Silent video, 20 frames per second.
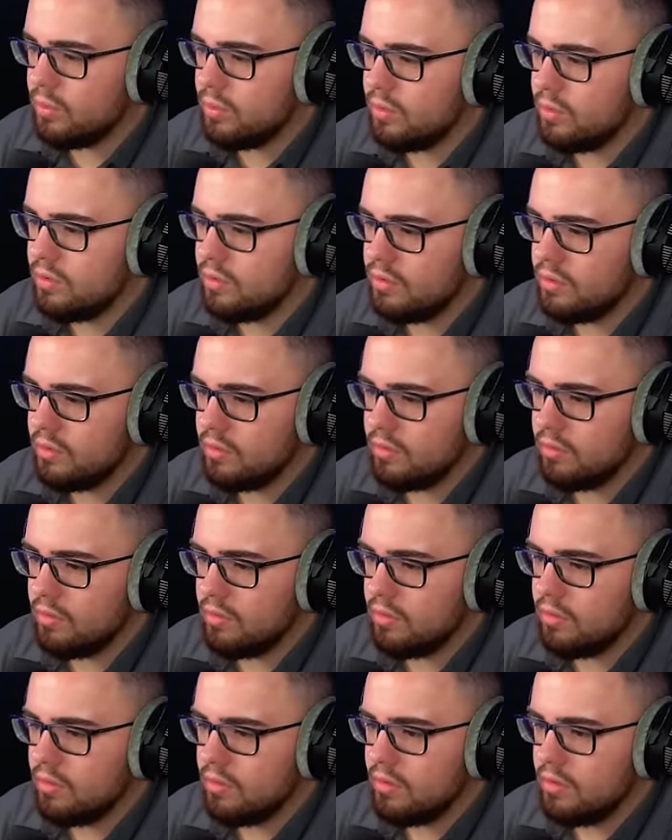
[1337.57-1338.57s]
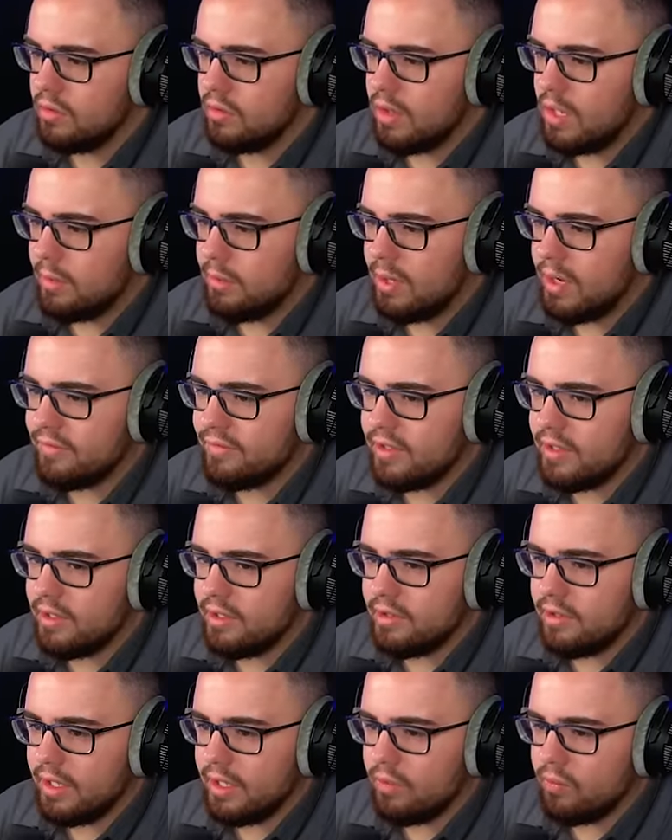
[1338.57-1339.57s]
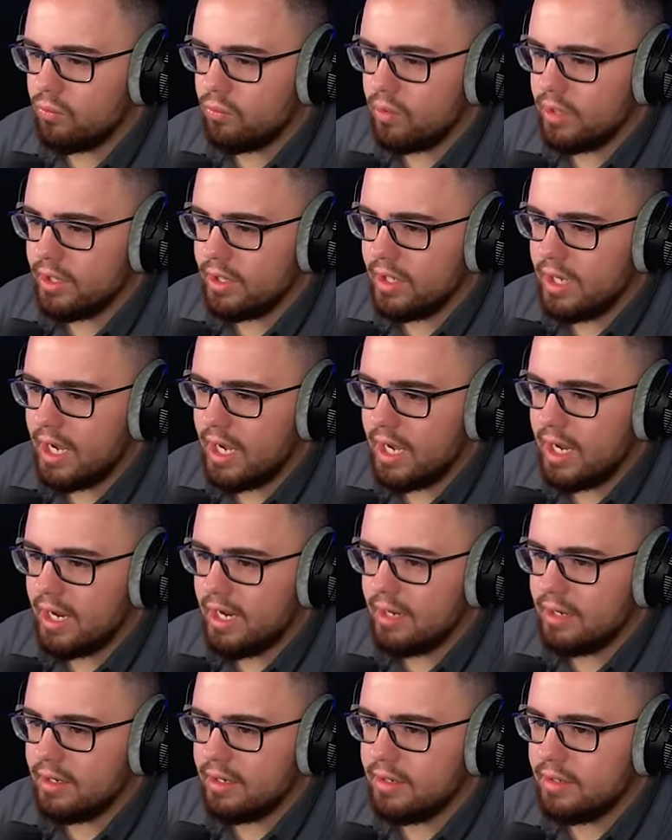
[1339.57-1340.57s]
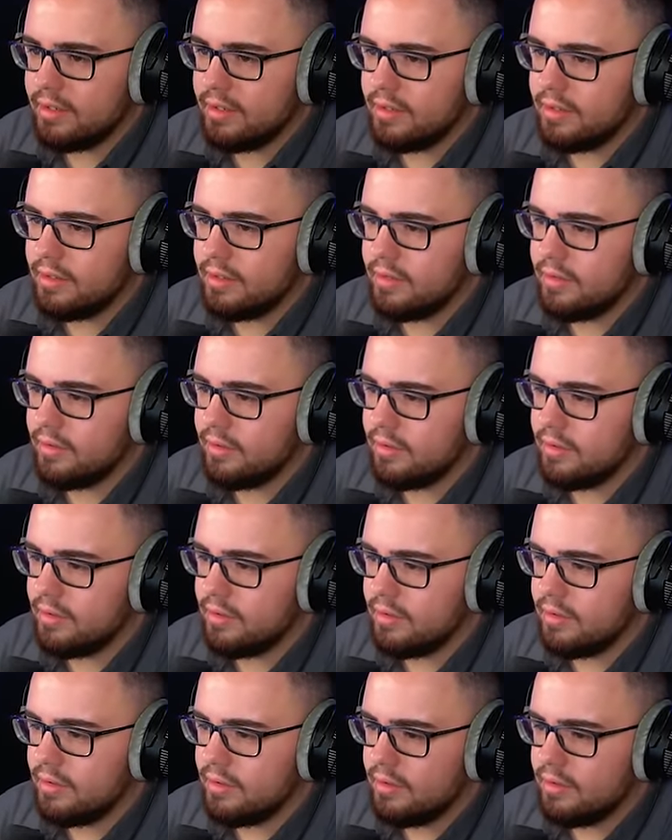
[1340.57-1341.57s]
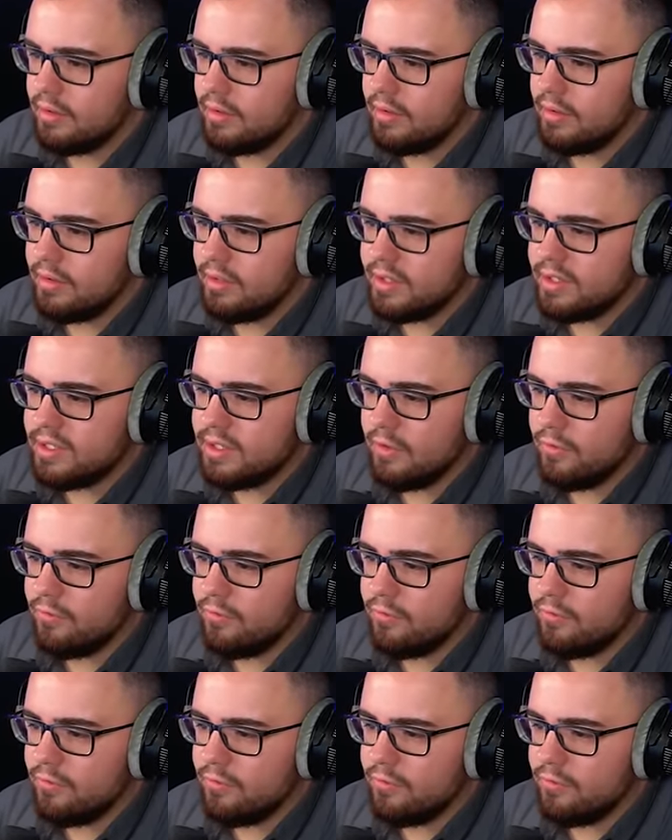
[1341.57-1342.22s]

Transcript: I'm gonna have to get like really high. This is a